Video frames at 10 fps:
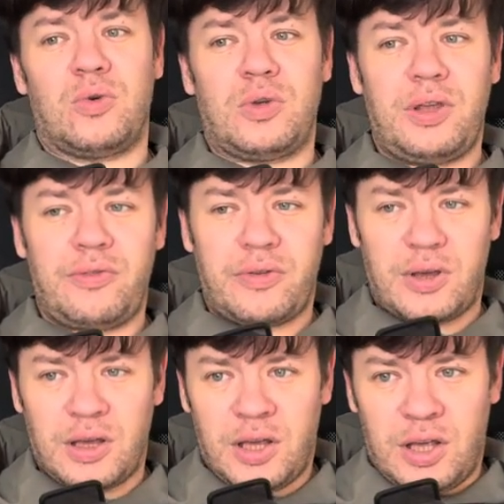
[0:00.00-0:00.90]
if
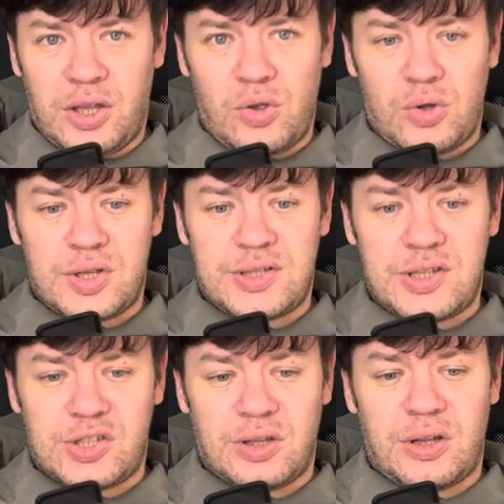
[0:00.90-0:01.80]
your
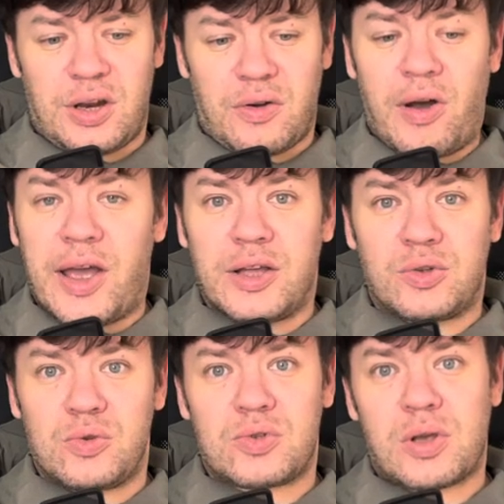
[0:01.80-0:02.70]
decision
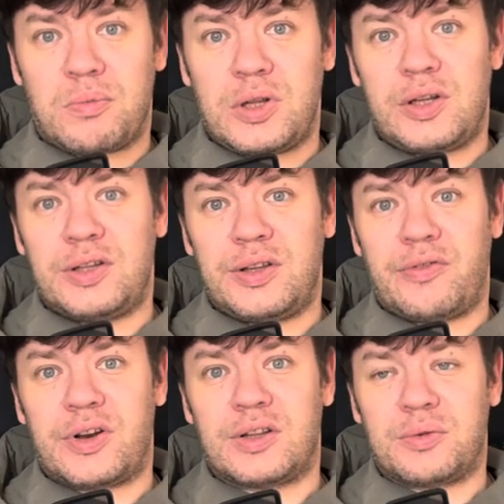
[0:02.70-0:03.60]
required to use completely
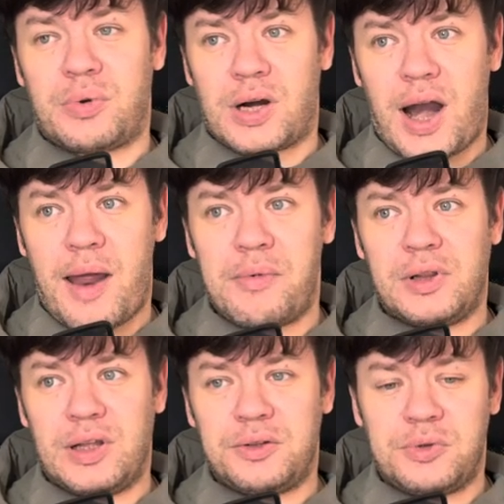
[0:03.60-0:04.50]
different
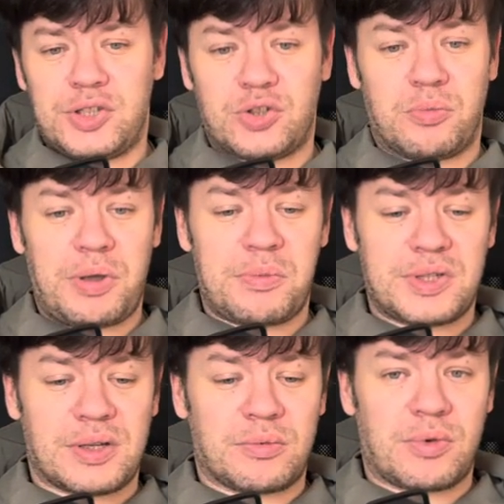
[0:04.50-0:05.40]
programming language or maybe
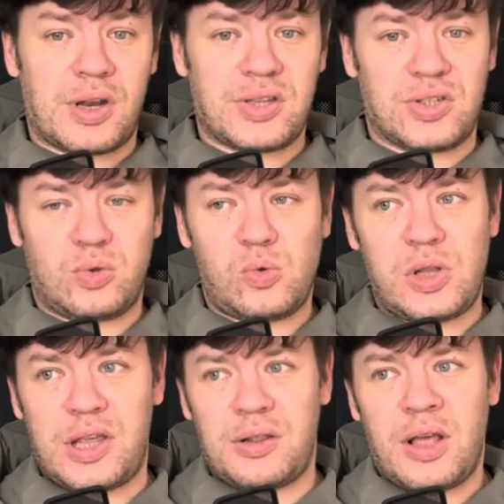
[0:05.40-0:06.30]
some crazy
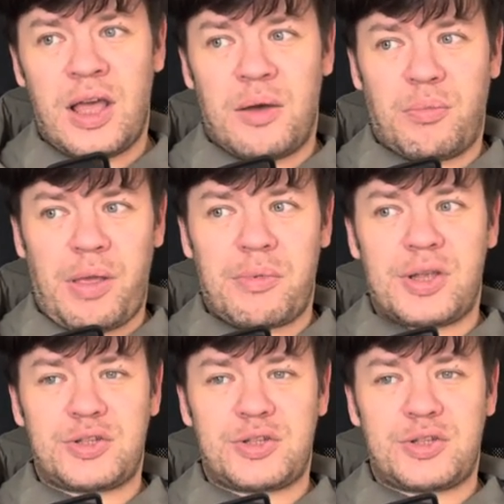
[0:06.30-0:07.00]
tooling, maybe it's